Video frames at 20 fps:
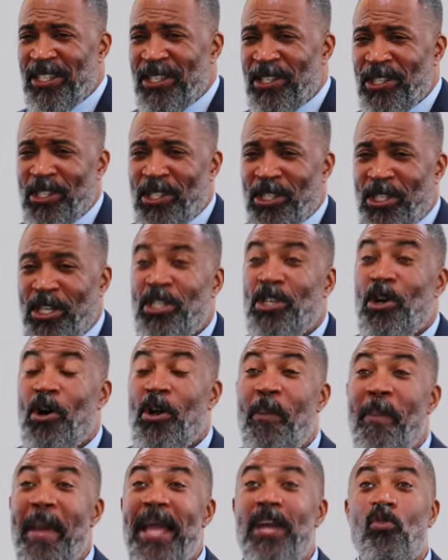She's going to
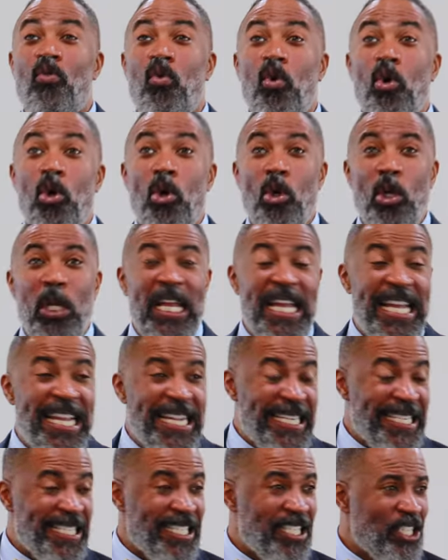make
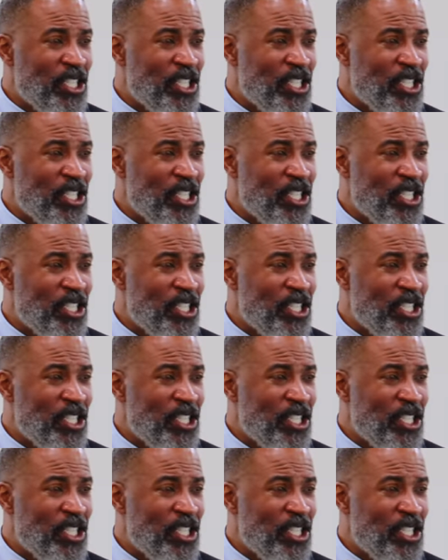rulings